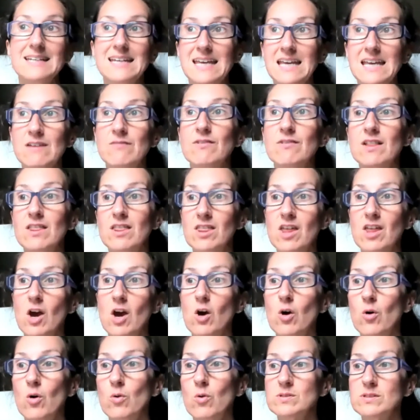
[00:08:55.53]
Even
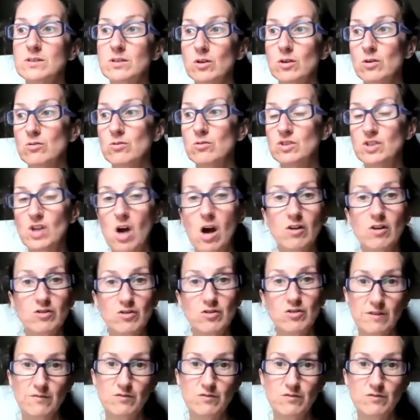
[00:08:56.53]
those whose doctors